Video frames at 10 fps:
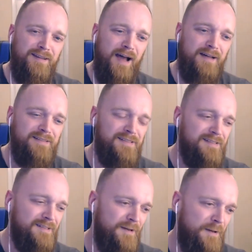
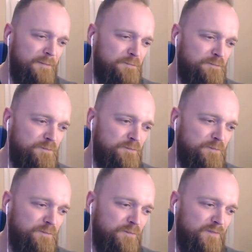that's um,
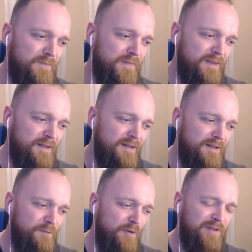
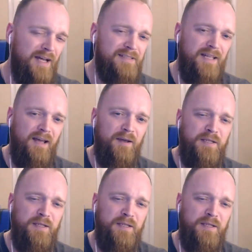whether that's eh,